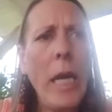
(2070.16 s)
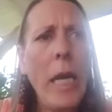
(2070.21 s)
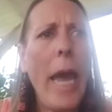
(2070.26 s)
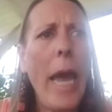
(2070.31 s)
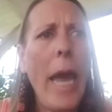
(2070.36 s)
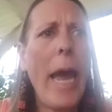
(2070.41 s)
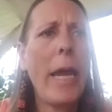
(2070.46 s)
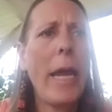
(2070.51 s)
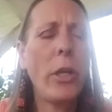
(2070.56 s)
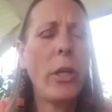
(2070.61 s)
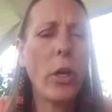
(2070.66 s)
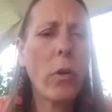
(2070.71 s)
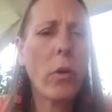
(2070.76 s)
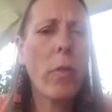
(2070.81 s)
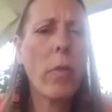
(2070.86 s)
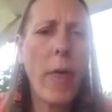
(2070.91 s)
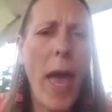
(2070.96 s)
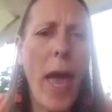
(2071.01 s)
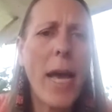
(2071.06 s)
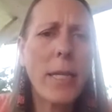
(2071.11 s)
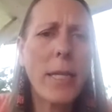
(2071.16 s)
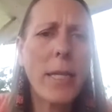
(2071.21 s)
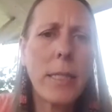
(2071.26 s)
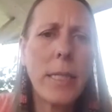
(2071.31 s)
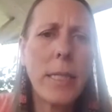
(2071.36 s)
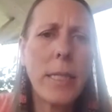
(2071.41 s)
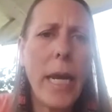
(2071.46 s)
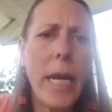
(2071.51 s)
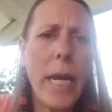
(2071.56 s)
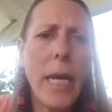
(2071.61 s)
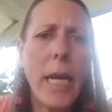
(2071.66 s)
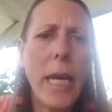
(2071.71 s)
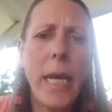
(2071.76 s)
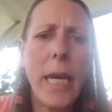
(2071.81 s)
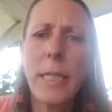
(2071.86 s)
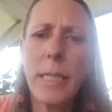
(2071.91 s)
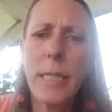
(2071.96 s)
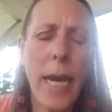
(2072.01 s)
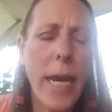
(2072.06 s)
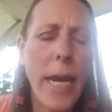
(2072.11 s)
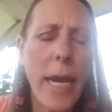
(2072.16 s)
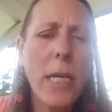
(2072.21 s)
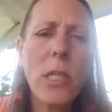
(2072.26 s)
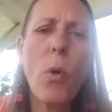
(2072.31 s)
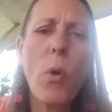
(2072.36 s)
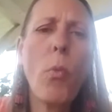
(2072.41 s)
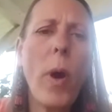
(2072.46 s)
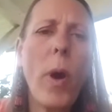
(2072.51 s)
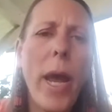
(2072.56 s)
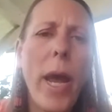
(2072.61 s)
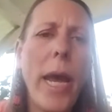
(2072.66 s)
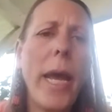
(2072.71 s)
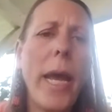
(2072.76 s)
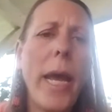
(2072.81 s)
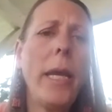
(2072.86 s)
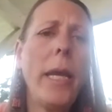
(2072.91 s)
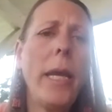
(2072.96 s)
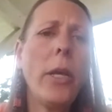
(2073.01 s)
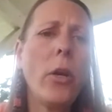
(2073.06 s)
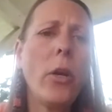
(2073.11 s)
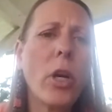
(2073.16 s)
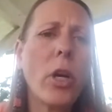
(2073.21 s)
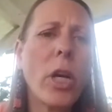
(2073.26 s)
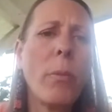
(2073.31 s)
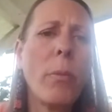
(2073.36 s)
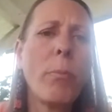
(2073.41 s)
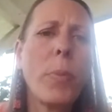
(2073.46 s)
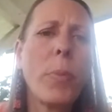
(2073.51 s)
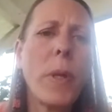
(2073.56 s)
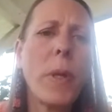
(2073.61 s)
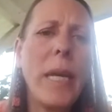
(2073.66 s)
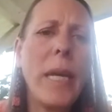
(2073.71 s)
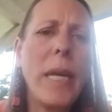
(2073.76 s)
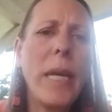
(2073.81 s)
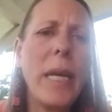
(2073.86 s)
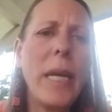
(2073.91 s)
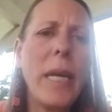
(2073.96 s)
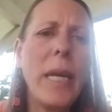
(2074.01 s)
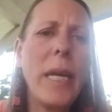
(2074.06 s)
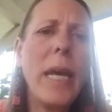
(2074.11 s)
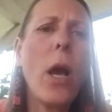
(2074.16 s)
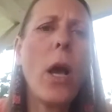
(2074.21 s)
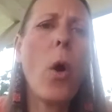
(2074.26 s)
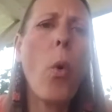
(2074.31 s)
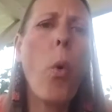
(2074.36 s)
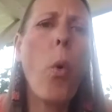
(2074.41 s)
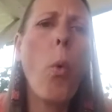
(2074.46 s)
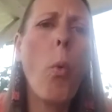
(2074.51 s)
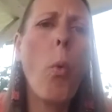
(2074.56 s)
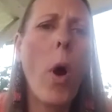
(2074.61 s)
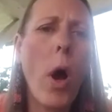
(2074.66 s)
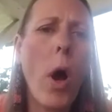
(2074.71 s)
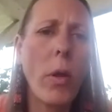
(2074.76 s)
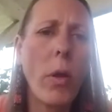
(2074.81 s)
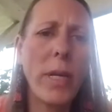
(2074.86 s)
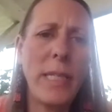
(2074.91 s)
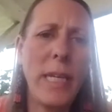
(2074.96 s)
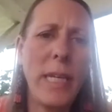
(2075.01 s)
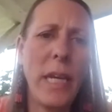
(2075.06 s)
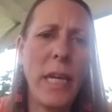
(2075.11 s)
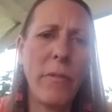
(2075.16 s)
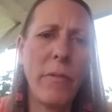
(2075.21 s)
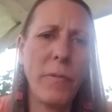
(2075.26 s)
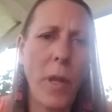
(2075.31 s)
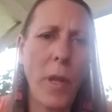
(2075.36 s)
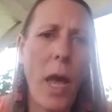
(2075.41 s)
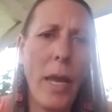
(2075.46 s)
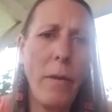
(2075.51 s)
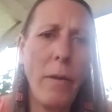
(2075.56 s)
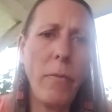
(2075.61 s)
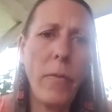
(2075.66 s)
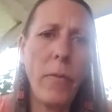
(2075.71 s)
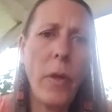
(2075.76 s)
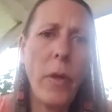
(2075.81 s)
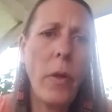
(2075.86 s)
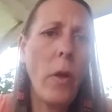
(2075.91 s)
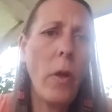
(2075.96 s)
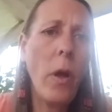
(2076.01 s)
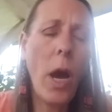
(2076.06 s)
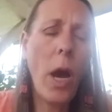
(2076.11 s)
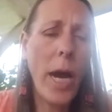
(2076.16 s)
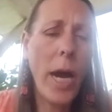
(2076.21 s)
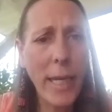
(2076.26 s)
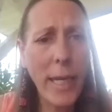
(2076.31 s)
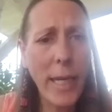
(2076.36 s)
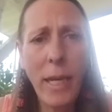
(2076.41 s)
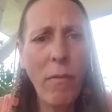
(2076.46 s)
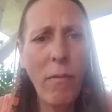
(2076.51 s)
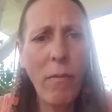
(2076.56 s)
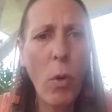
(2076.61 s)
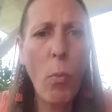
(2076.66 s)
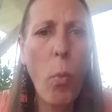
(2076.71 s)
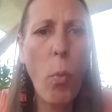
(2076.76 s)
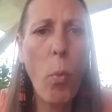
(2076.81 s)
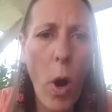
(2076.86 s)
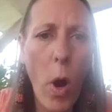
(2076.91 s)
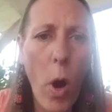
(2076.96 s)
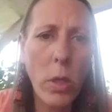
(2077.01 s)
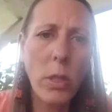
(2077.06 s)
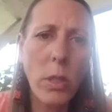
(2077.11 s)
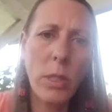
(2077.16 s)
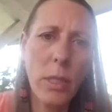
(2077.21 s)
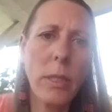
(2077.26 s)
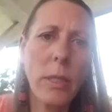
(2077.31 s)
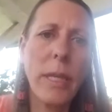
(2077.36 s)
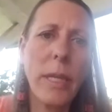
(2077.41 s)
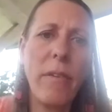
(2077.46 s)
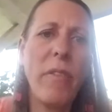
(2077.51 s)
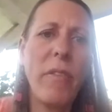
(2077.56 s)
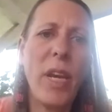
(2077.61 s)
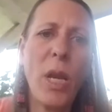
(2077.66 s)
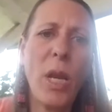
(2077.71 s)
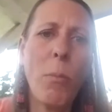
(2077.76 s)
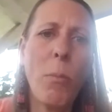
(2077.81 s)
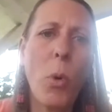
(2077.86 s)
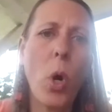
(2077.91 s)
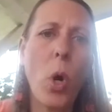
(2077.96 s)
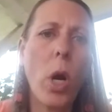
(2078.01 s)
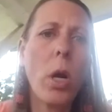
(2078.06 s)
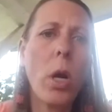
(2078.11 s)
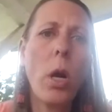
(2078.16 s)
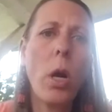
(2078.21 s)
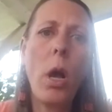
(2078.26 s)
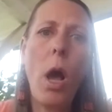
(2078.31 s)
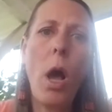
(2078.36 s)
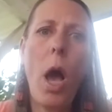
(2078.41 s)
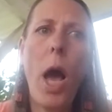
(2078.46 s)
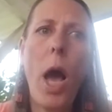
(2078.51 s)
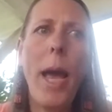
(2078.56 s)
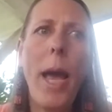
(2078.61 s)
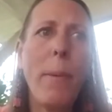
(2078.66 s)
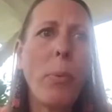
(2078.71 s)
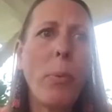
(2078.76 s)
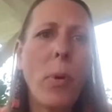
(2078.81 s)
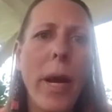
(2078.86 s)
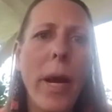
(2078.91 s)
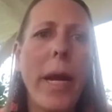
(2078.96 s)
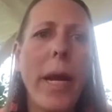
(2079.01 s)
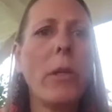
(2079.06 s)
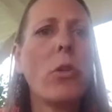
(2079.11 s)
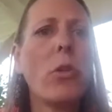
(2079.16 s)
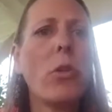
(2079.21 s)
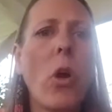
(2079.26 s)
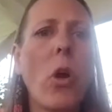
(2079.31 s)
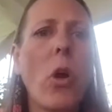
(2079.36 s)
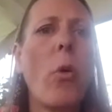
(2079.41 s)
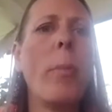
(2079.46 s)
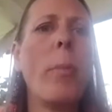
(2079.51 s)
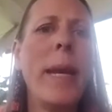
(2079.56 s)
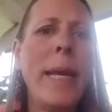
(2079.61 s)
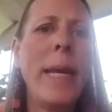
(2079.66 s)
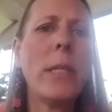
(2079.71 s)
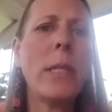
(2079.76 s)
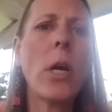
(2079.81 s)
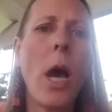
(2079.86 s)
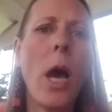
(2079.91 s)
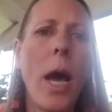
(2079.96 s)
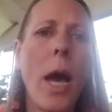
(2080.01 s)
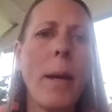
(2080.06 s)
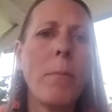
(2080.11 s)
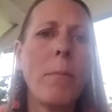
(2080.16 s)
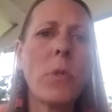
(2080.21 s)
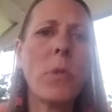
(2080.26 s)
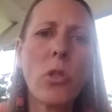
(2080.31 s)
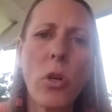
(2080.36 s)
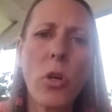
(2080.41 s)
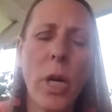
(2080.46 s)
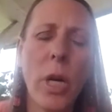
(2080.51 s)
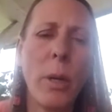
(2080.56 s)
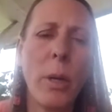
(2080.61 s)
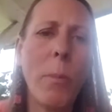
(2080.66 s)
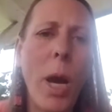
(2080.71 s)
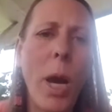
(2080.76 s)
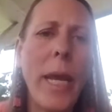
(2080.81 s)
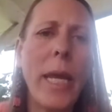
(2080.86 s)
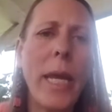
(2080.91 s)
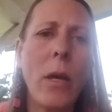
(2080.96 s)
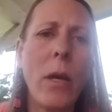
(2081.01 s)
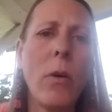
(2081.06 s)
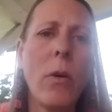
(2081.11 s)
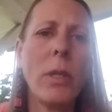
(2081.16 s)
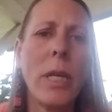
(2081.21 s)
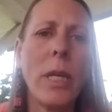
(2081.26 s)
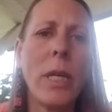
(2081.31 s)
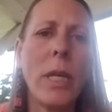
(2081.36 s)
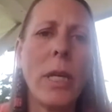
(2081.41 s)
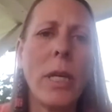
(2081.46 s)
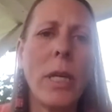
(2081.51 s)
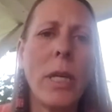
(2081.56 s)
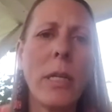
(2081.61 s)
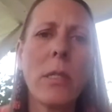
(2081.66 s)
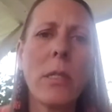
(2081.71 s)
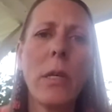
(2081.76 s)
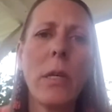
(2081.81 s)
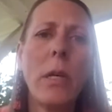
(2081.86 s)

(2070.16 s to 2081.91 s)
and you're that sick, it takes away your complete quality of life. I didn't even want to live anymore. I prayed so many times during my illness